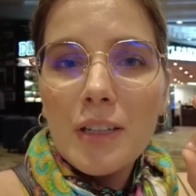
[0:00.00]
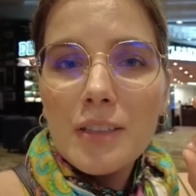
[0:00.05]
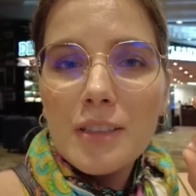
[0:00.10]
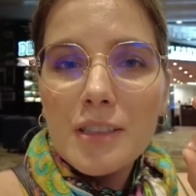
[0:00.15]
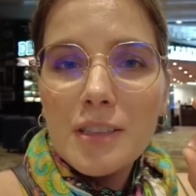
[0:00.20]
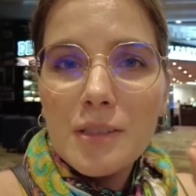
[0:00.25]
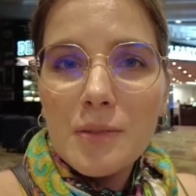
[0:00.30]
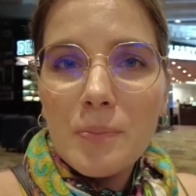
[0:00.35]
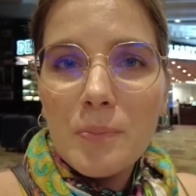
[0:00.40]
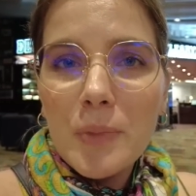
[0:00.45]

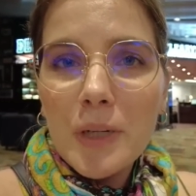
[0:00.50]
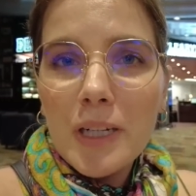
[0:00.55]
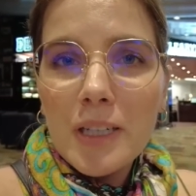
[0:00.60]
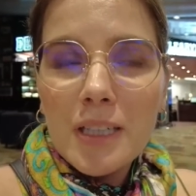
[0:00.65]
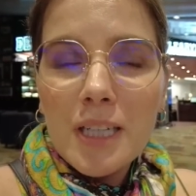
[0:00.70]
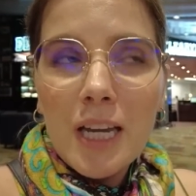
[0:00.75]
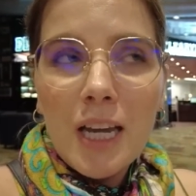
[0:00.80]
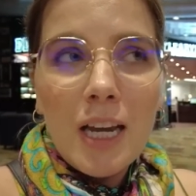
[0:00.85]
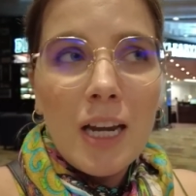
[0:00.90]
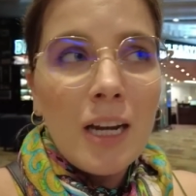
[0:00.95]

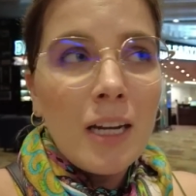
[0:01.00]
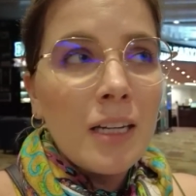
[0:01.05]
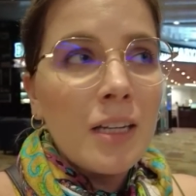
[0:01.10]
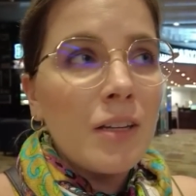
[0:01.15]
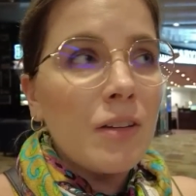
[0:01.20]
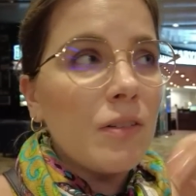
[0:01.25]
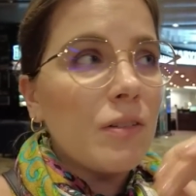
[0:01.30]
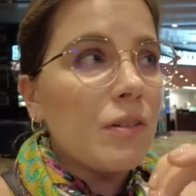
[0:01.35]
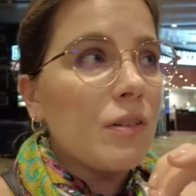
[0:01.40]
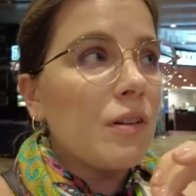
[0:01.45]

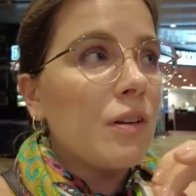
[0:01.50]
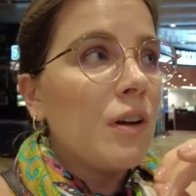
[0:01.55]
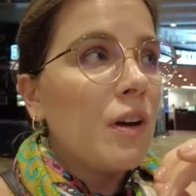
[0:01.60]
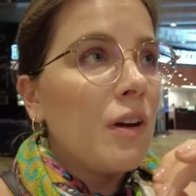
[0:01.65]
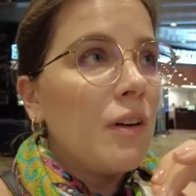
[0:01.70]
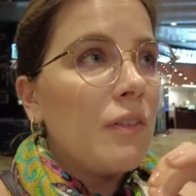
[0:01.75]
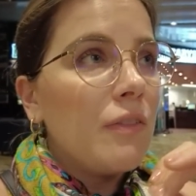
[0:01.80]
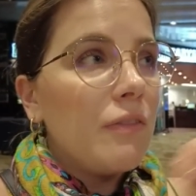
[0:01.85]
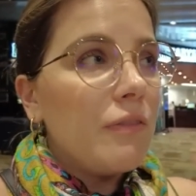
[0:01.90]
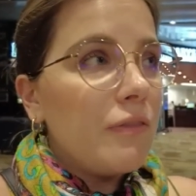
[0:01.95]
spectacular,
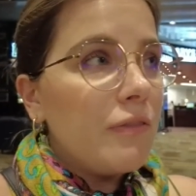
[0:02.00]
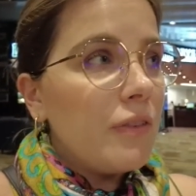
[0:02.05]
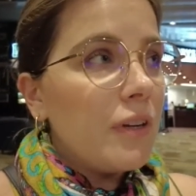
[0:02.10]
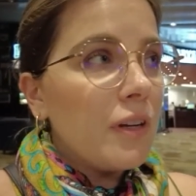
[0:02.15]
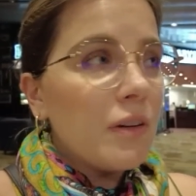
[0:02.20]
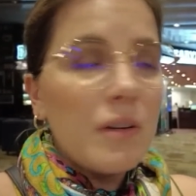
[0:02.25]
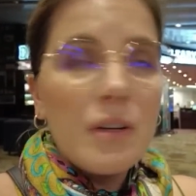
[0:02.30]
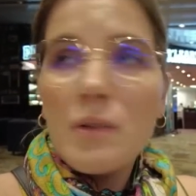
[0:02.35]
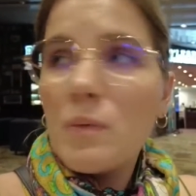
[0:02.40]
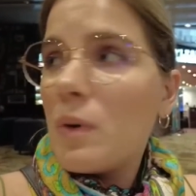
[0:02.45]

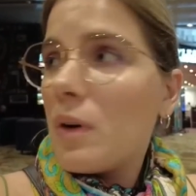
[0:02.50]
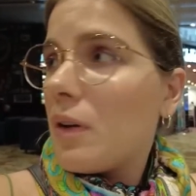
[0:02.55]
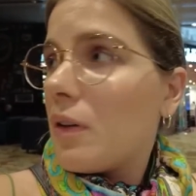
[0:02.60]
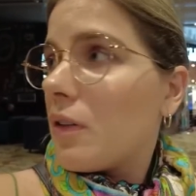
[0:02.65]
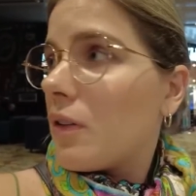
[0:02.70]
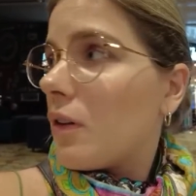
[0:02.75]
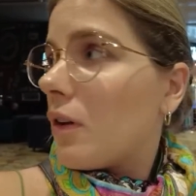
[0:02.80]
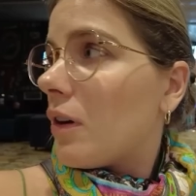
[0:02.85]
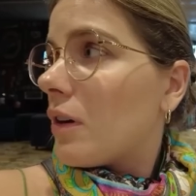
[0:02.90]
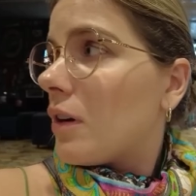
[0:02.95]
very well
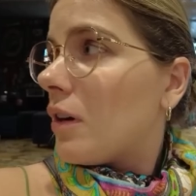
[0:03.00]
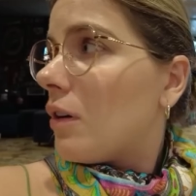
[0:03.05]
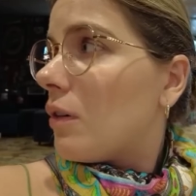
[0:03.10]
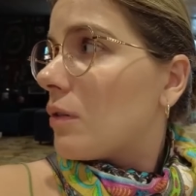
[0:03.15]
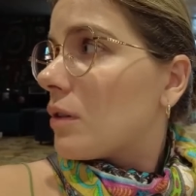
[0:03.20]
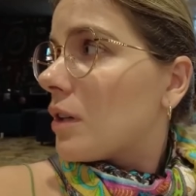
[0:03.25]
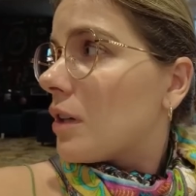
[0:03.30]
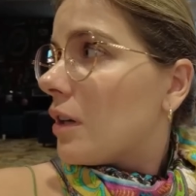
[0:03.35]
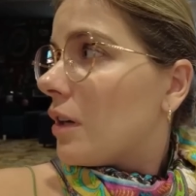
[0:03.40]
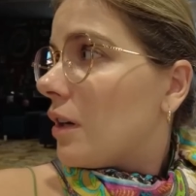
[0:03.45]
thought
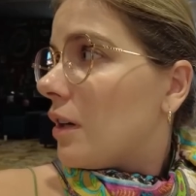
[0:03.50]
out,